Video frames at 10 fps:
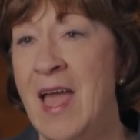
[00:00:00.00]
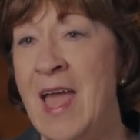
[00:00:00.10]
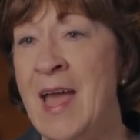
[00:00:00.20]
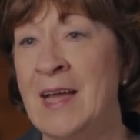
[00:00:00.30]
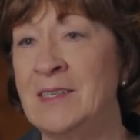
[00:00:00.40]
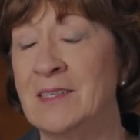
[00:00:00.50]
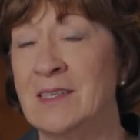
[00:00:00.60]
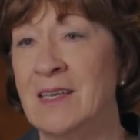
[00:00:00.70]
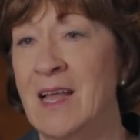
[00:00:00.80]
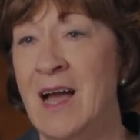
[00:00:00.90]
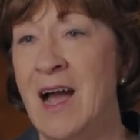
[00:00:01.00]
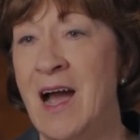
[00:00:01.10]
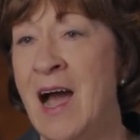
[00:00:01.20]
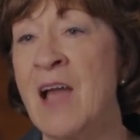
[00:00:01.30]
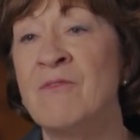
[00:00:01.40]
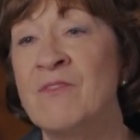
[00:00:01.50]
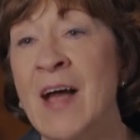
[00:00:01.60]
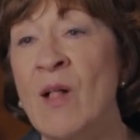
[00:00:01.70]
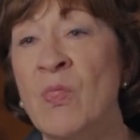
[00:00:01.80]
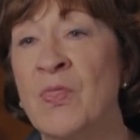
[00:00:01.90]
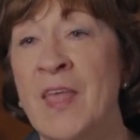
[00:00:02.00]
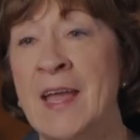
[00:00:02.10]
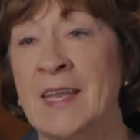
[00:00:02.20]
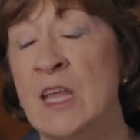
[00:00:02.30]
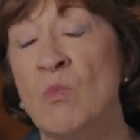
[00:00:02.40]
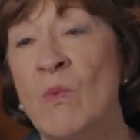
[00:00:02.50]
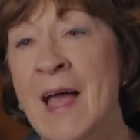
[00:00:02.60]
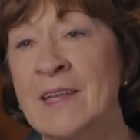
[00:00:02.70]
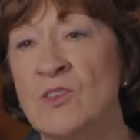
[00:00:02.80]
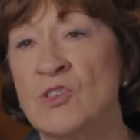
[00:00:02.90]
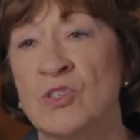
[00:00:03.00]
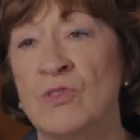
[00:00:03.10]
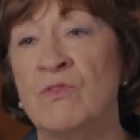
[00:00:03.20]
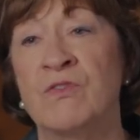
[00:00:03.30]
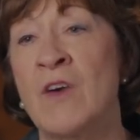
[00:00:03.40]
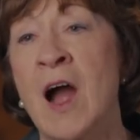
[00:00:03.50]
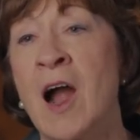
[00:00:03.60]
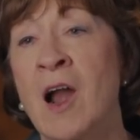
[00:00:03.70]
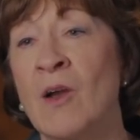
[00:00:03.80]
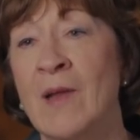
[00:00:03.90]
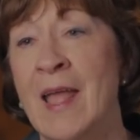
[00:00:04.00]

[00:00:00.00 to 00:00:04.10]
And I felt that he went too far